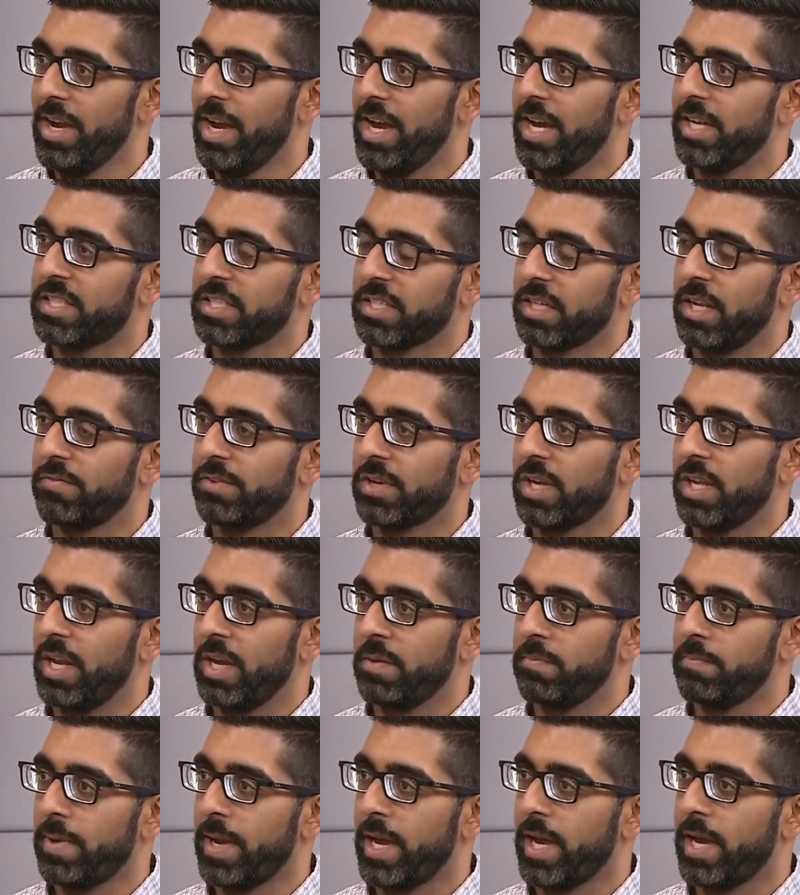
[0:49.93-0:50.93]
a significant
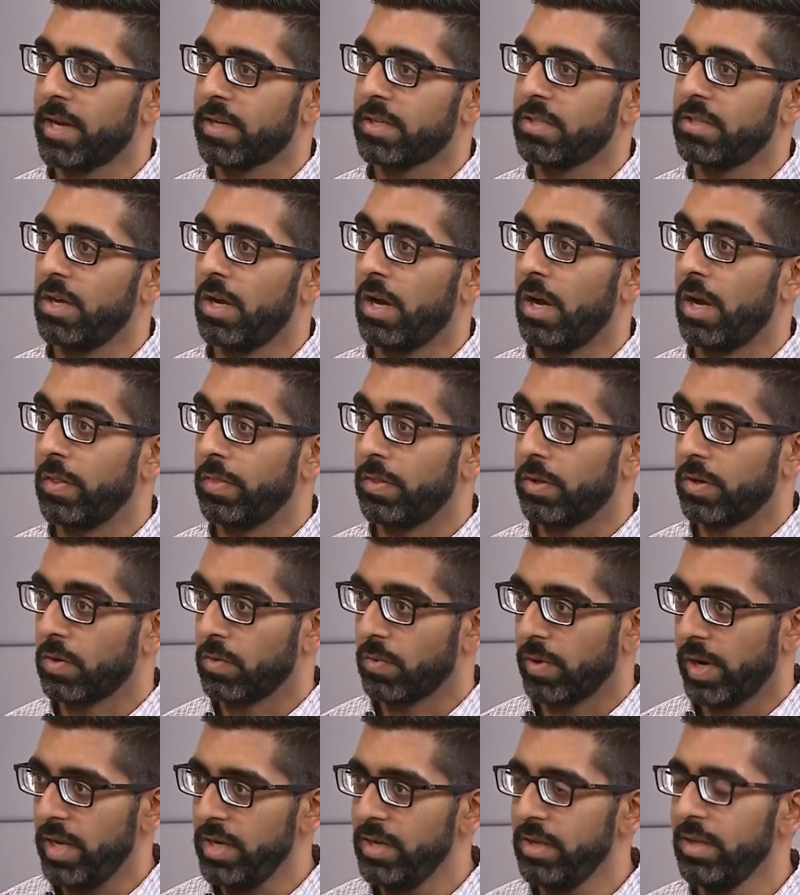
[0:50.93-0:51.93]
impact on the
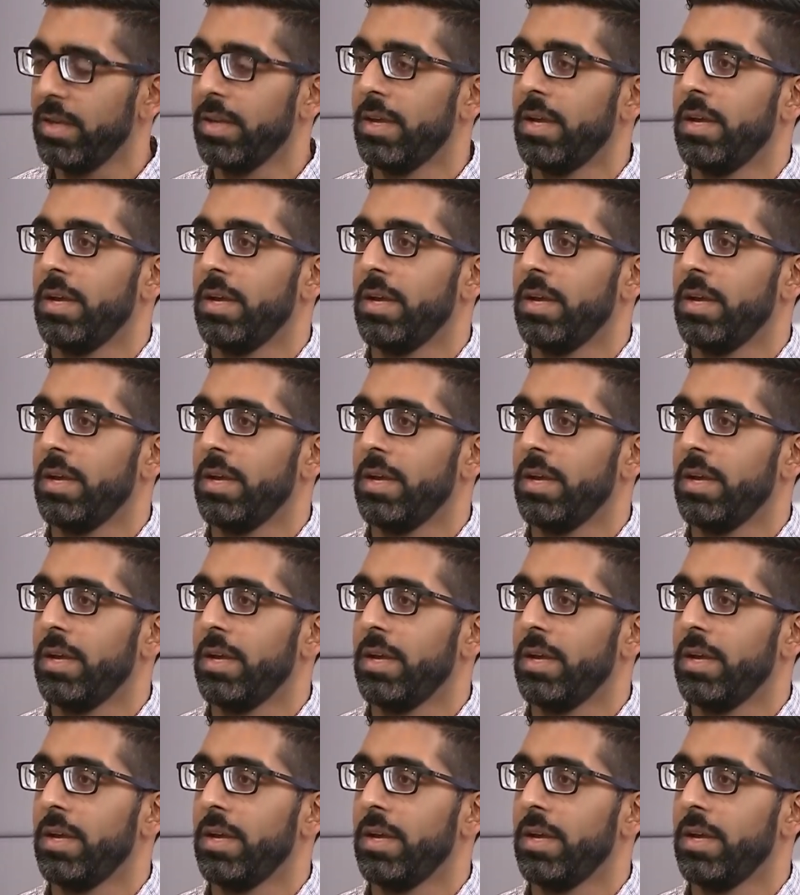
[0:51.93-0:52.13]
grid.